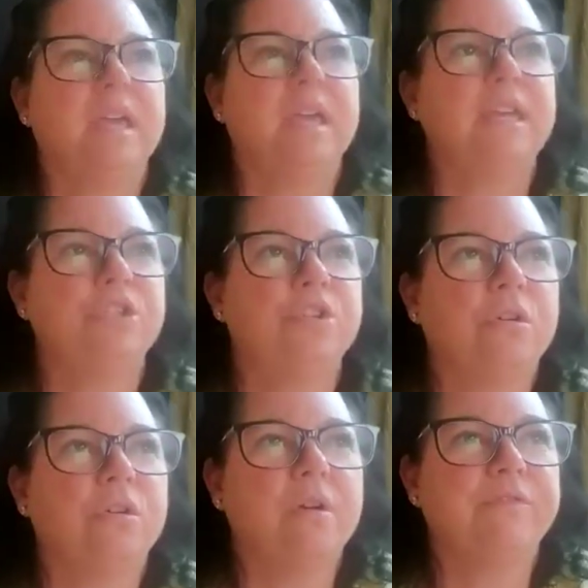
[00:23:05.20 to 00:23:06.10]
Is
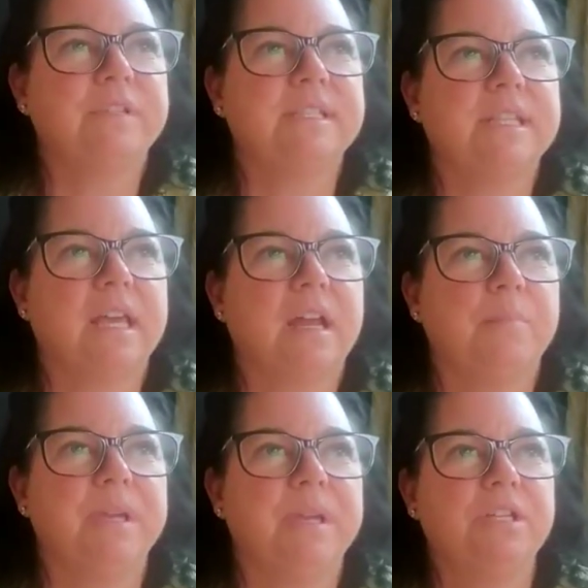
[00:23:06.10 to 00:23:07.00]
your office set
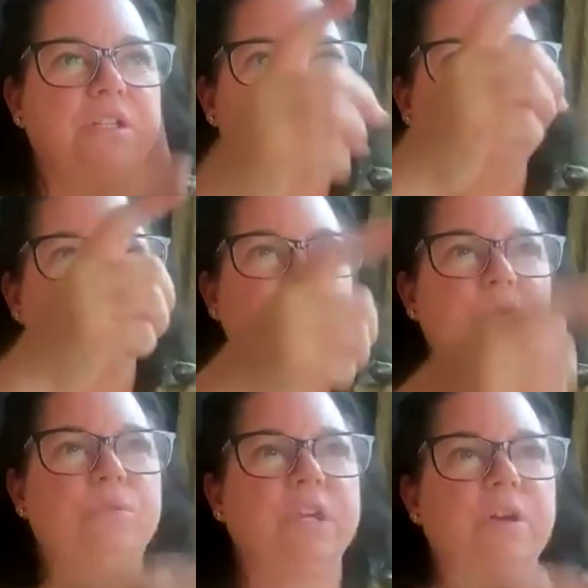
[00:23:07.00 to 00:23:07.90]
up in
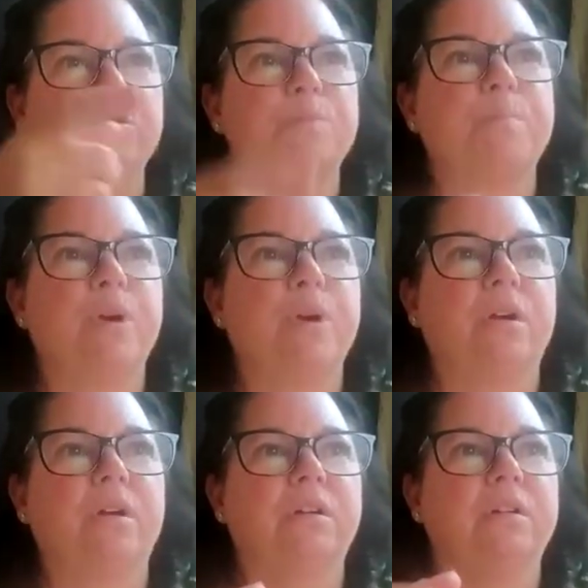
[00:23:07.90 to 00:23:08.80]
studios
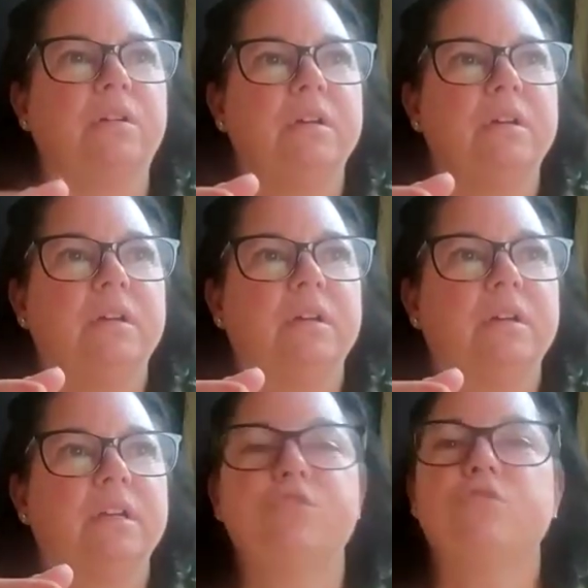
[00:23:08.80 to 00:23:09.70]
per
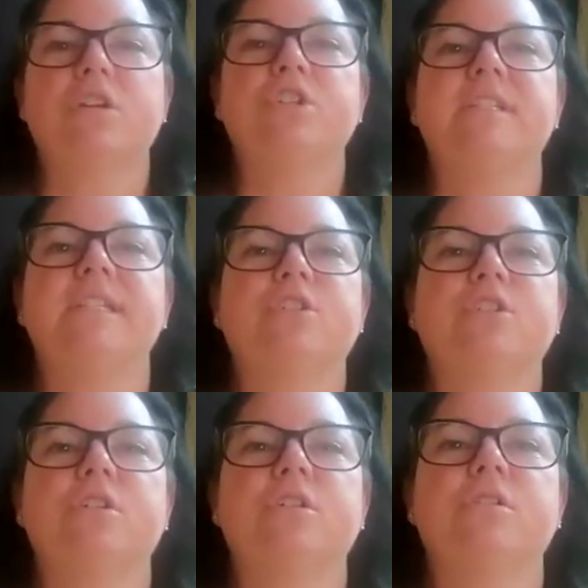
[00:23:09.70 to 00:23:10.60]
construction
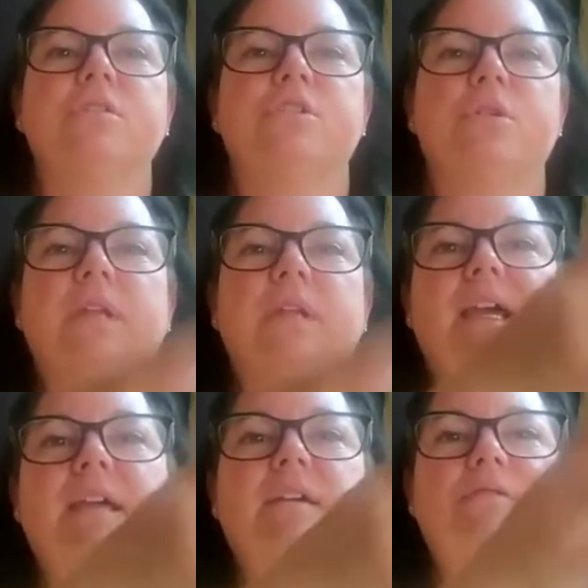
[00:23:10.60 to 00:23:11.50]
sector? So
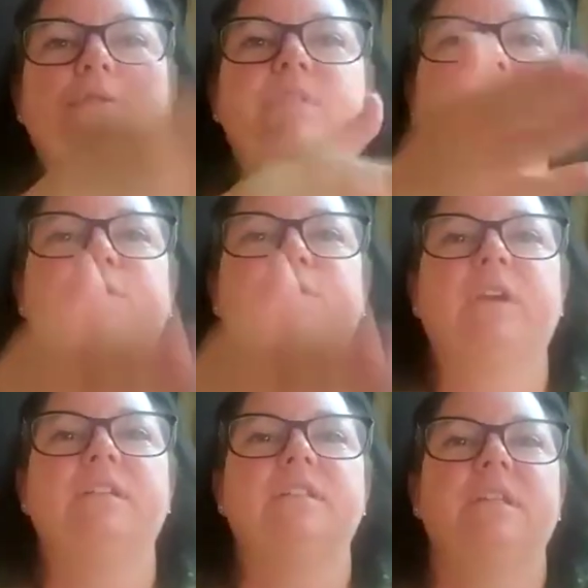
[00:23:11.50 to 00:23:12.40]
like those
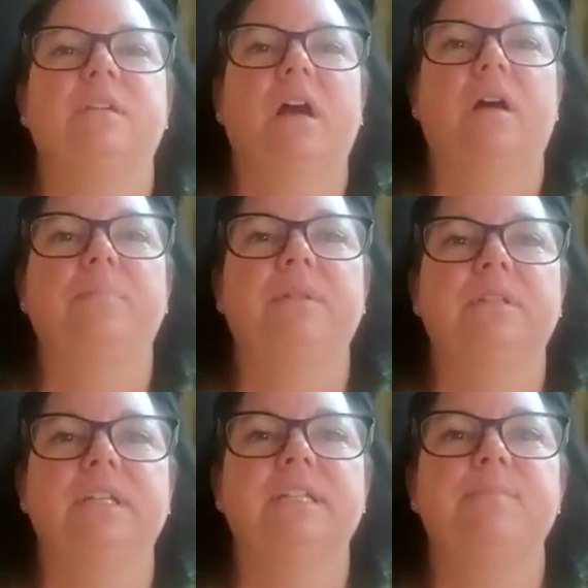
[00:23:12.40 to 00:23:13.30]
different
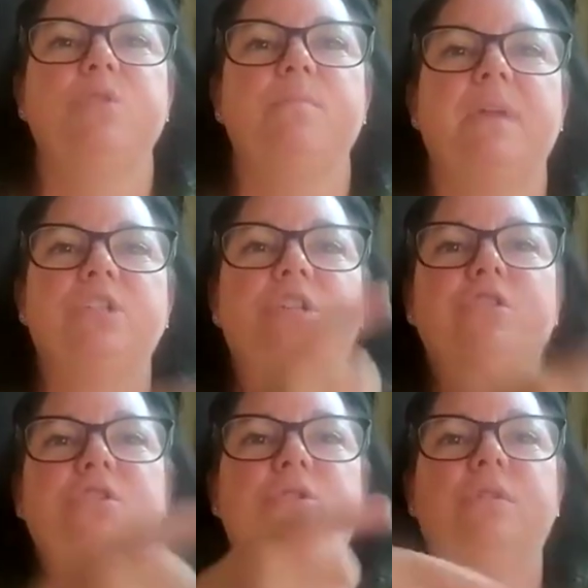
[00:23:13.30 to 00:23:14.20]
building types you mentioned,
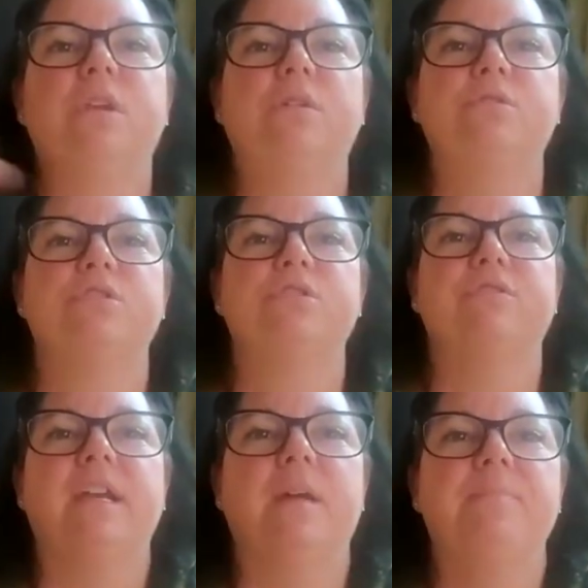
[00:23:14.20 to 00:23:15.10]
the studios are
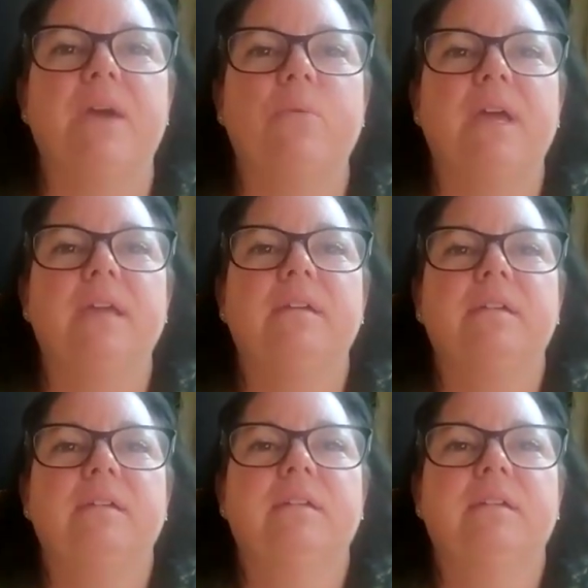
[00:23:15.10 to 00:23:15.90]
divided up that way?